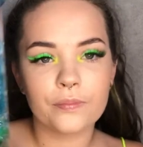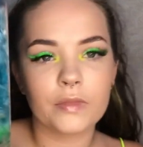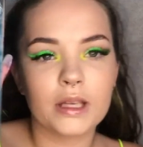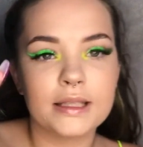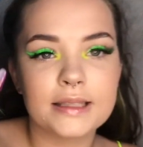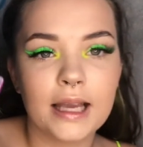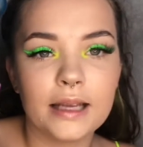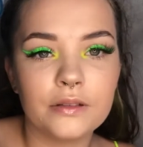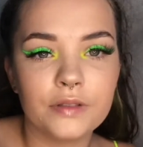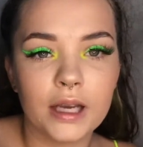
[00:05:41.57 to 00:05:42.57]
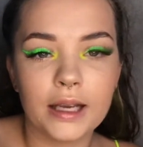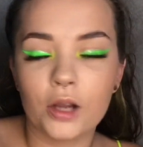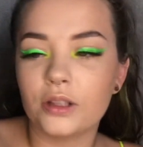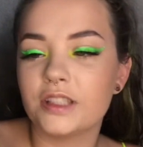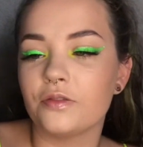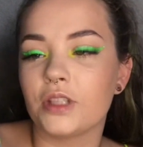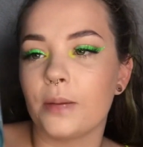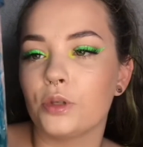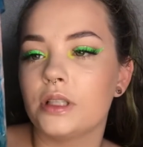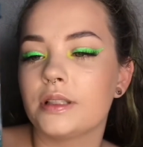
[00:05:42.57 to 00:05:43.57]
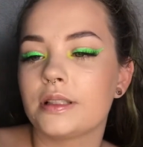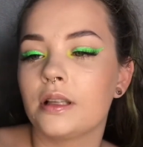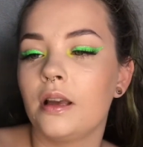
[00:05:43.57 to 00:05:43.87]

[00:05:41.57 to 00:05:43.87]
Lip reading: It's kind of like, I got this from Cyprus.